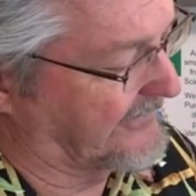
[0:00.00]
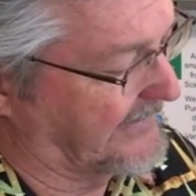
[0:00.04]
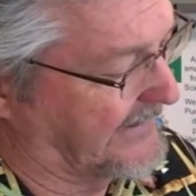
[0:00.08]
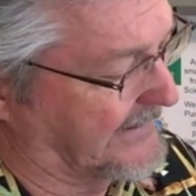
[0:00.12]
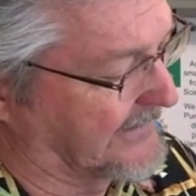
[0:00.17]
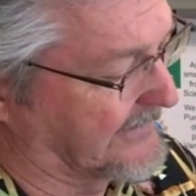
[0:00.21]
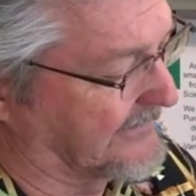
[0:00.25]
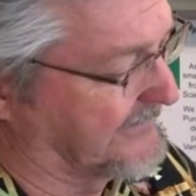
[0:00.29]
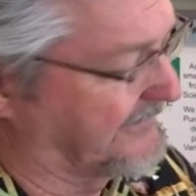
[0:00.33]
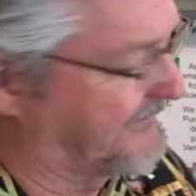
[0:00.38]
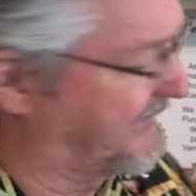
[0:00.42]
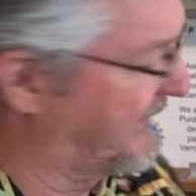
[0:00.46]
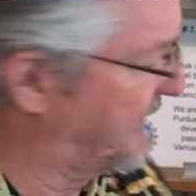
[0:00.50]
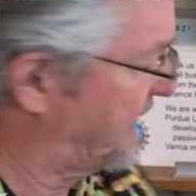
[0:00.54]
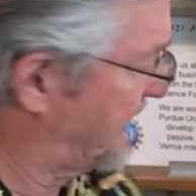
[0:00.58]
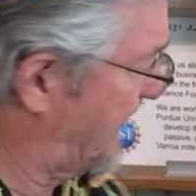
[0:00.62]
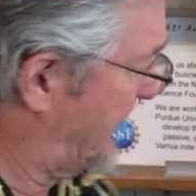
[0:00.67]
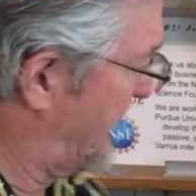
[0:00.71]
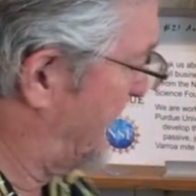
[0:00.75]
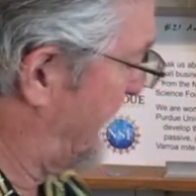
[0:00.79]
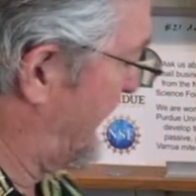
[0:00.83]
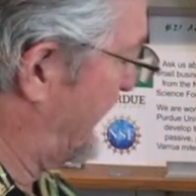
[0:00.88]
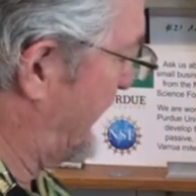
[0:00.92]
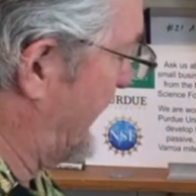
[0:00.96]
it'll fit
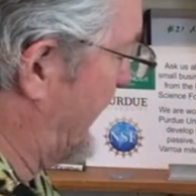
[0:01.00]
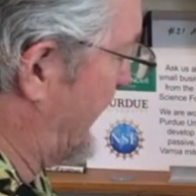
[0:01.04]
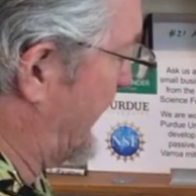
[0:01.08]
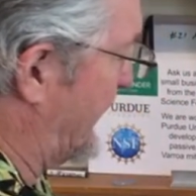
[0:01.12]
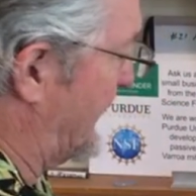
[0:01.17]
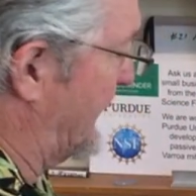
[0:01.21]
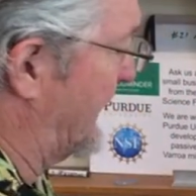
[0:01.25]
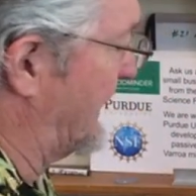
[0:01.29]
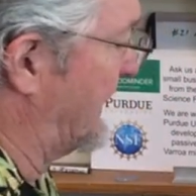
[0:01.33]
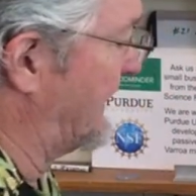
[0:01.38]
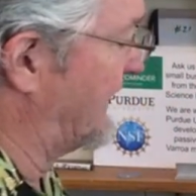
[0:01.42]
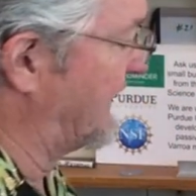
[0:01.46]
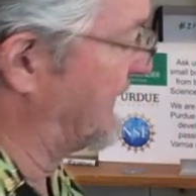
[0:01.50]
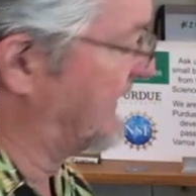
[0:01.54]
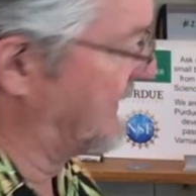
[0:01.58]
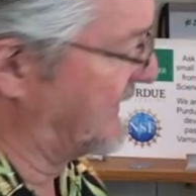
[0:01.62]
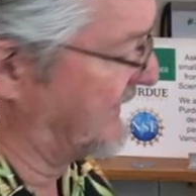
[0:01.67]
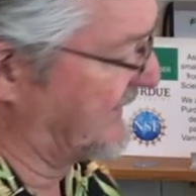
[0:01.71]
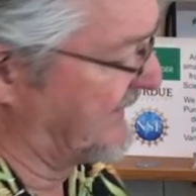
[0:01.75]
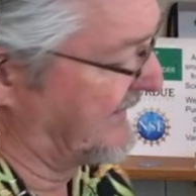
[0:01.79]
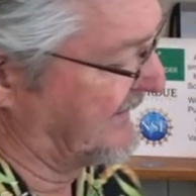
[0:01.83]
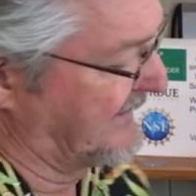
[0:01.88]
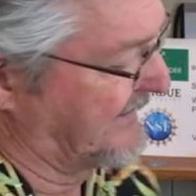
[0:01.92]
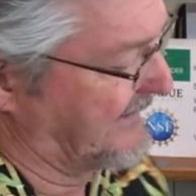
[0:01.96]
right in there,
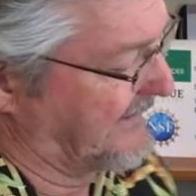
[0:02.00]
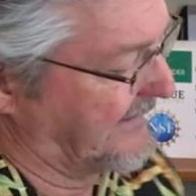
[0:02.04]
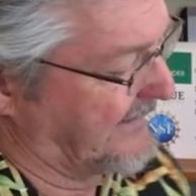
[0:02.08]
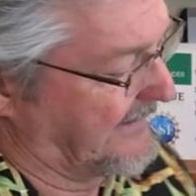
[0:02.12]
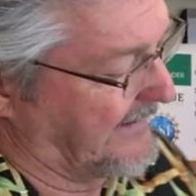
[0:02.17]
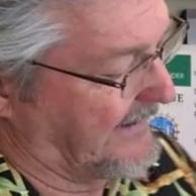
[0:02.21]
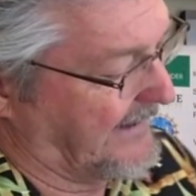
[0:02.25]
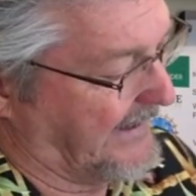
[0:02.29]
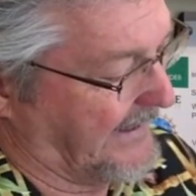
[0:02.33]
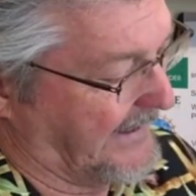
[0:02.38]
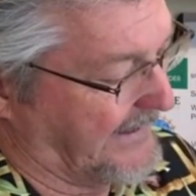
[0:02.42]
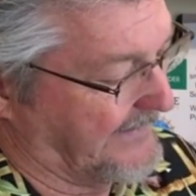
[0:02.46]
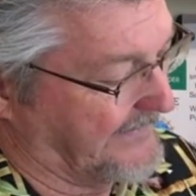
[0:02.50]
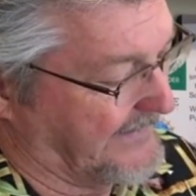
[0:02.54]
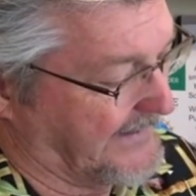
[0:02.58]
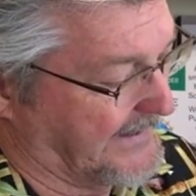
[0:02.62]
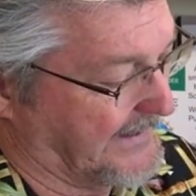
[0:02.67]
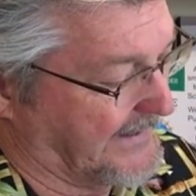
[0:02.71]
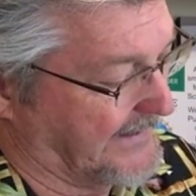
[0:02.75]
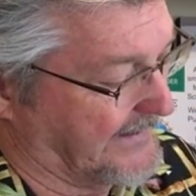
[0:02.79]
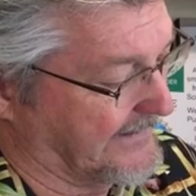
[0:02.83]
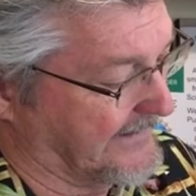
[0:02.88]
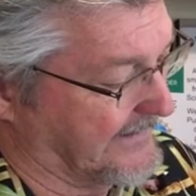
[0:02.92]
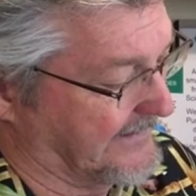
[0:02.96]
and
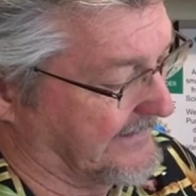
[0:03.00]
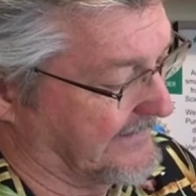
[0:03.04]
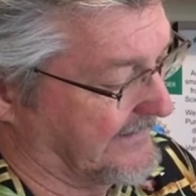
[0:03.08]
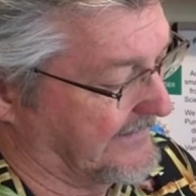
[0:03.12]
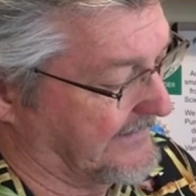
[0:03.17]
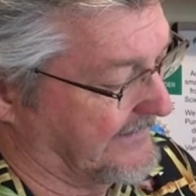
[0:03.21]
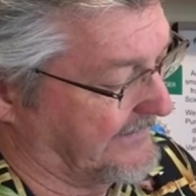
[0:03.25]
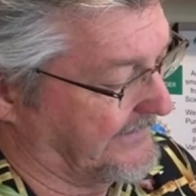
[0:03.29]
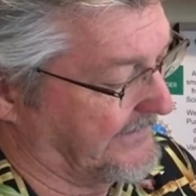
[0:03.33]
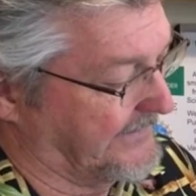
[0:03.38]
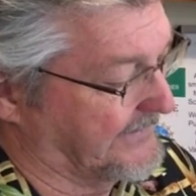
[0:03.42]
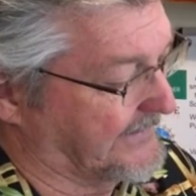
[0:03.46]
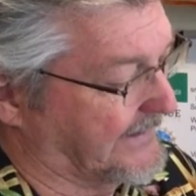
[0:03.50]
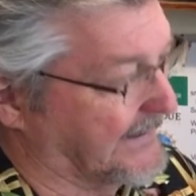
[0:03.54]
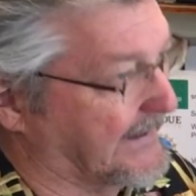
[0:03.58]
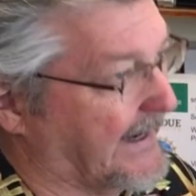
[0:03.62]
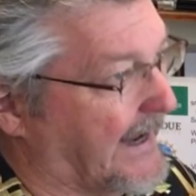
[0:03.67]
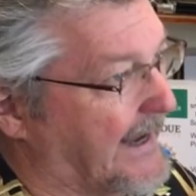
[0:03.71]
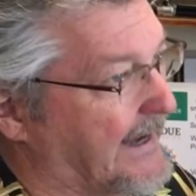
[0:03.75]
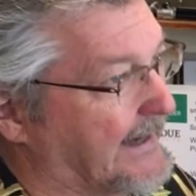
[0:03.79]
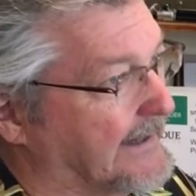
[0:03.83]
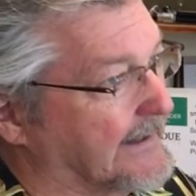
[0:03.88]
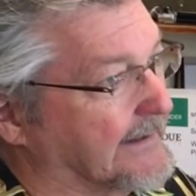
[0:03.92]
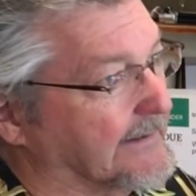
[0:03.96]
then you can
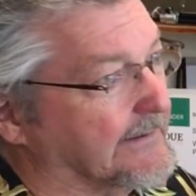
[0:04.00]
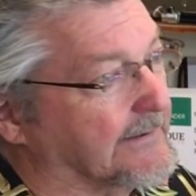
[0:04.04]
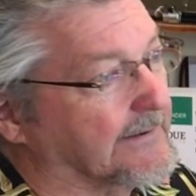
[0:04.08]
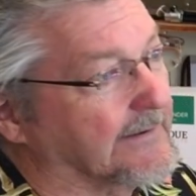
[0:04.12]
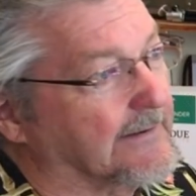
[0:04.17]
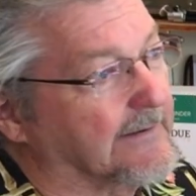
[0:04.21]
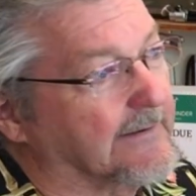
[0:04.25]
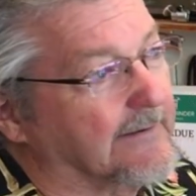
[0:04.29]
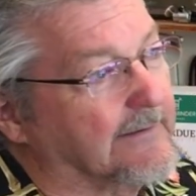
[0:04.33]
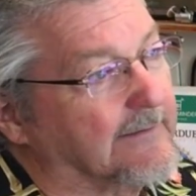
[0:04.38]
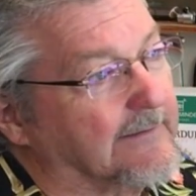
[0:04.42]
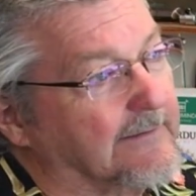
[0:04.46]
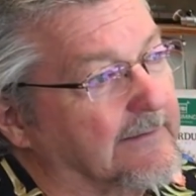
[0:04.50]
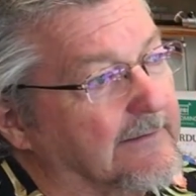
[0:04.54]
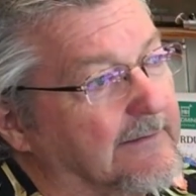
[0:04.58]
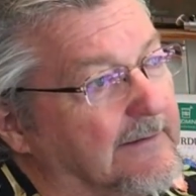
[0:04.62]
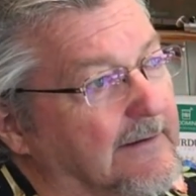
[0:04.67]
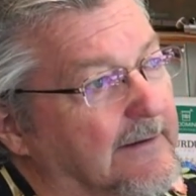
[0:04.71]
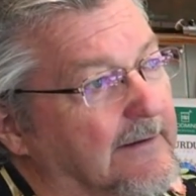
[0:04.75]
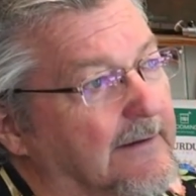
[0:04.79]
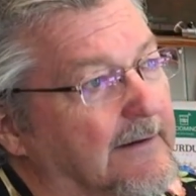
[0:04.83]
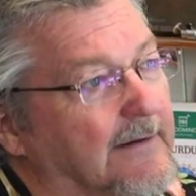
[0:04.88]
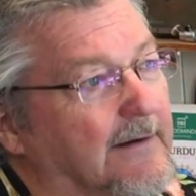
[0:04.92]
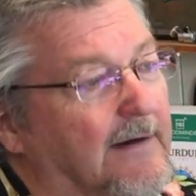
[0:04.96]
hang it
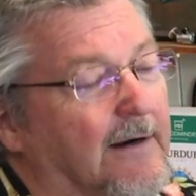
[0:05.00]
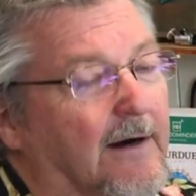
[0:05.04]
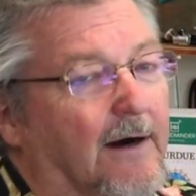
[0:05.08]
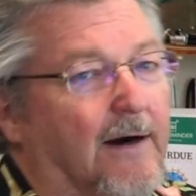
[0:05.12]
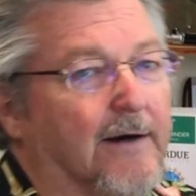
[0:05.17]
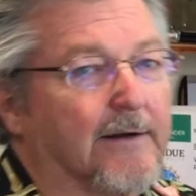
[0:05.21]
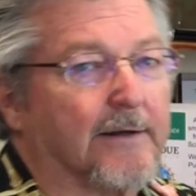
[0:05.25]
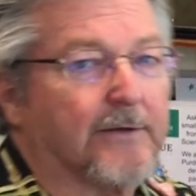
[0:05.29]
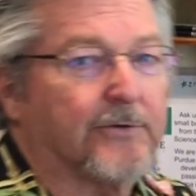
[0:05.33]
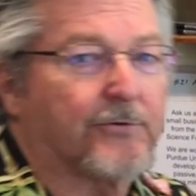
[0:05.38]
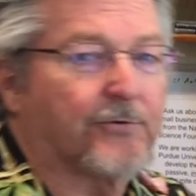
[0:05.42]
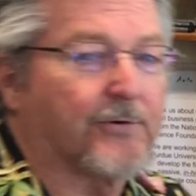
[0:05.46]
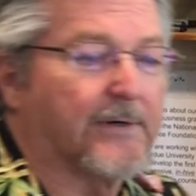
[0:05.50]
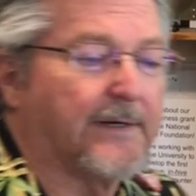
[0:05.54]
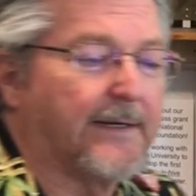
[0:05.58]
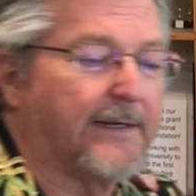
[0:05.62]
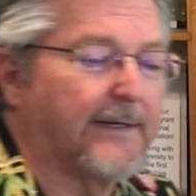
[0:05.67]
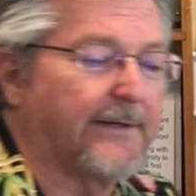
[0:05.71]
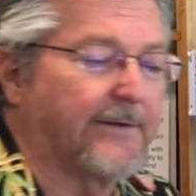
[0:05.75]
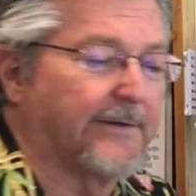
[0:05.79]
on a tree.